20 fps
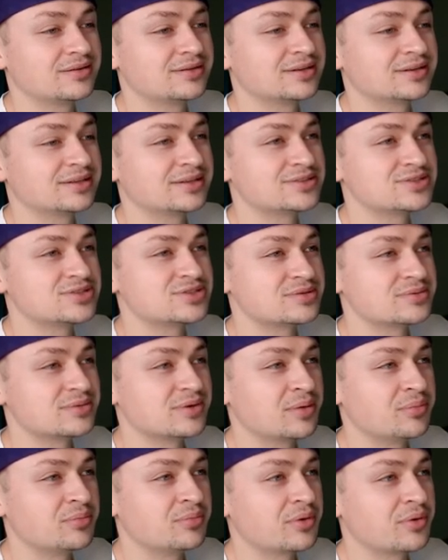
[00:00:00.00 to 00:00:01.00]
Look, there's
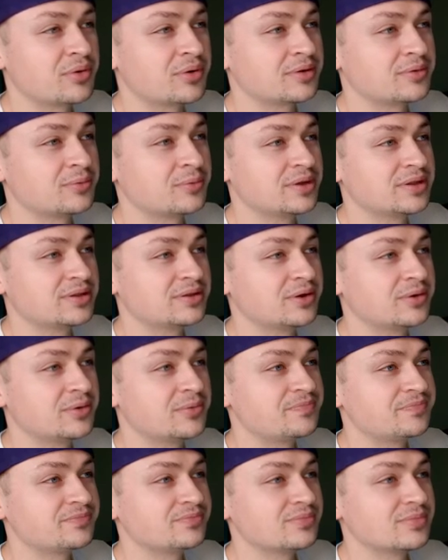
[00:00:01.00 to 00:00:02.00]
a broken window
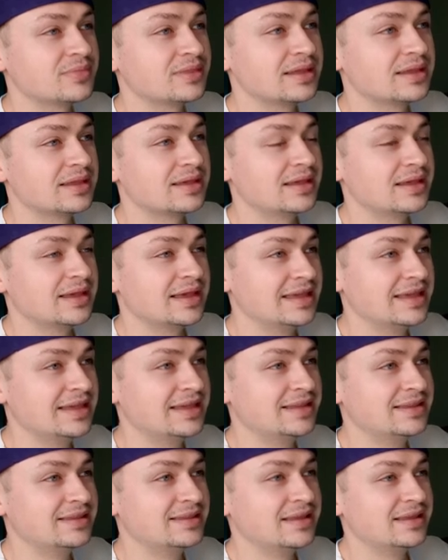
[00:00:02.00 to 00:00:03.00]

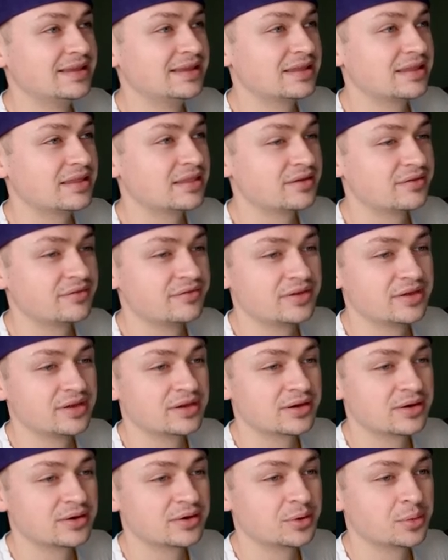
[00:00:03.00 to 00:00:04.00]
in the
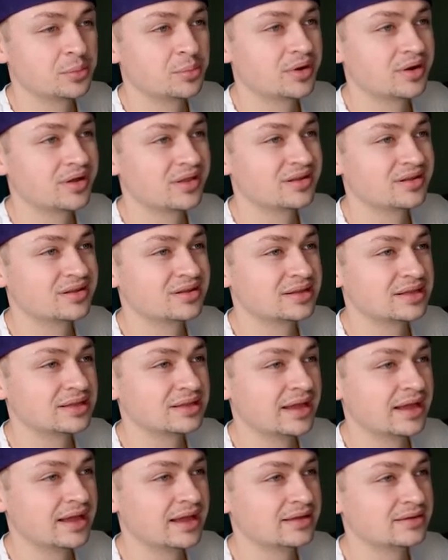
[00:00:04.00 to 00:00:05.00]
vehicle, but other than
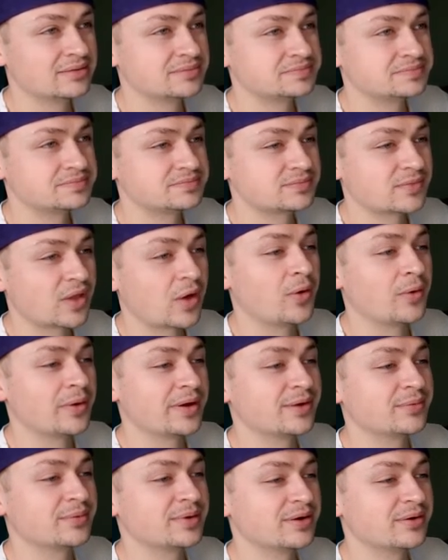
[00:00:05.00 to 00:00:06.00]
that, oh,
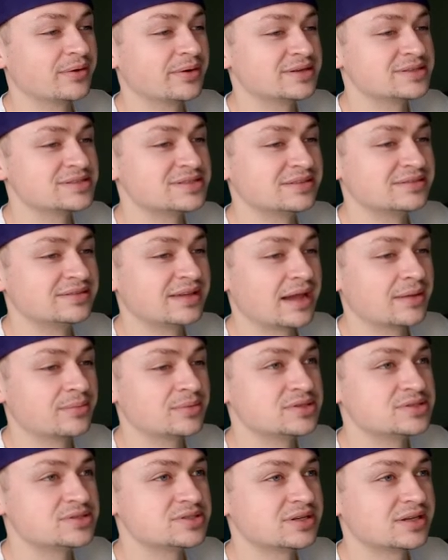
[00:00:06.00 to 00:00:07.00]
here we go. Here's the
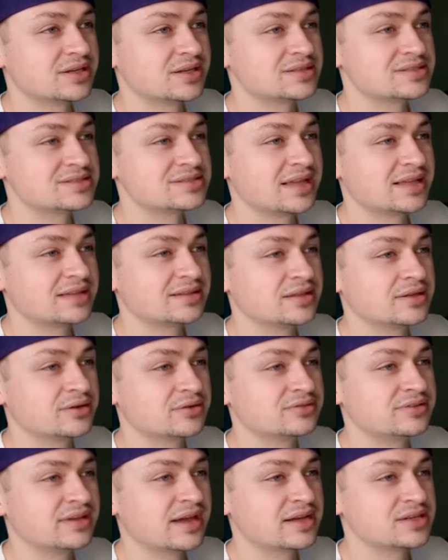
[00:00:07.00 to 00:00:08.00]
damage. It's that little
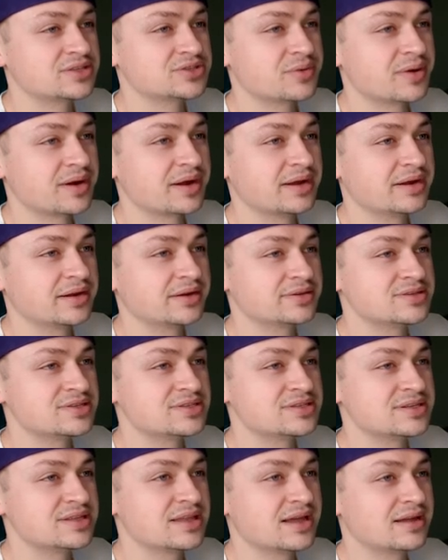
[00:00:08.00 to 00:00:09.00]
dash right here. You
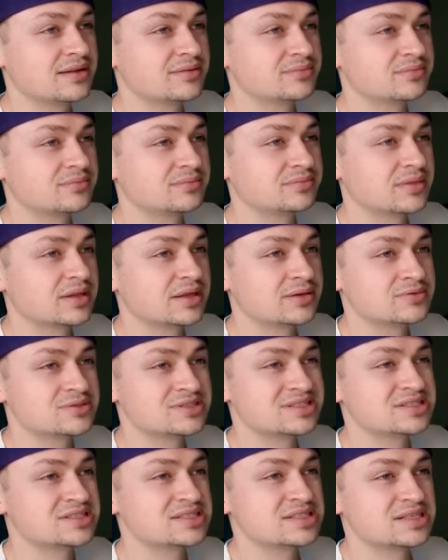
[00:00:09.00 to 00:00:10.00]
see that? He
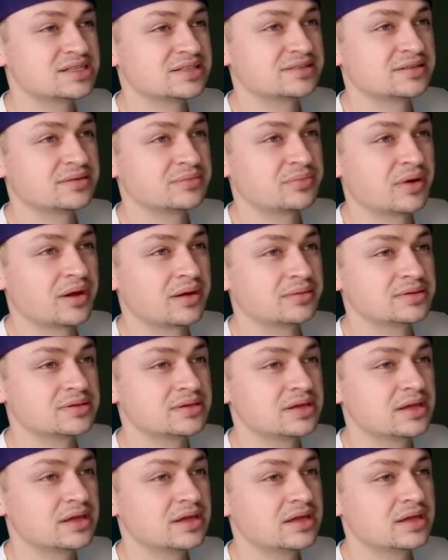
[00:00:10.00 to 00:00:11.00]
was listening to
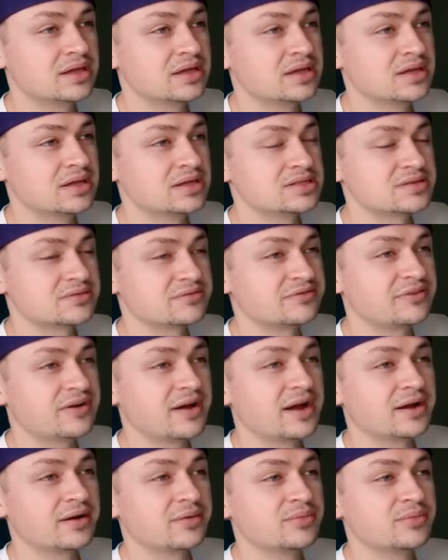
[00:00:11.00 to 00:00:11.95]
probably some fire